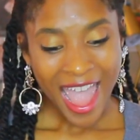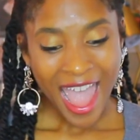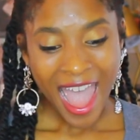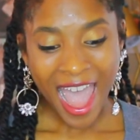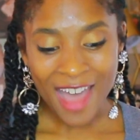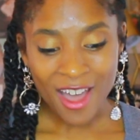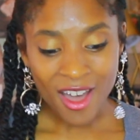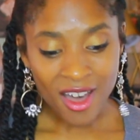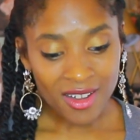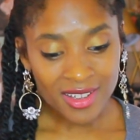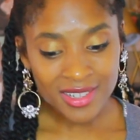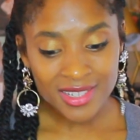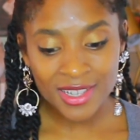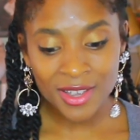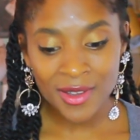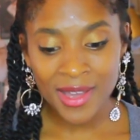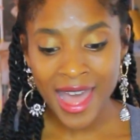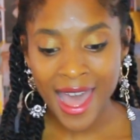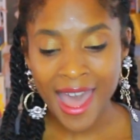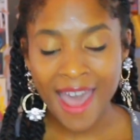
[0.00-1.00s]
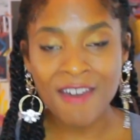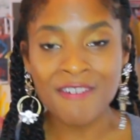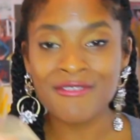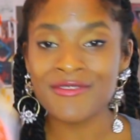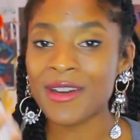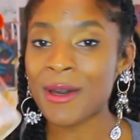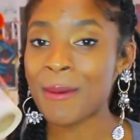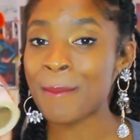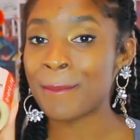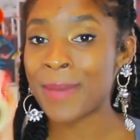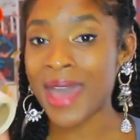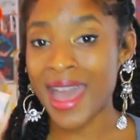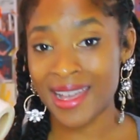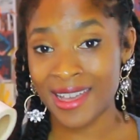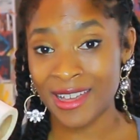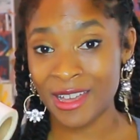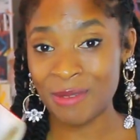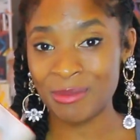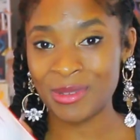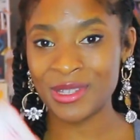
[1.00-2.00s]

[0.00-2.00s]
I also have backup.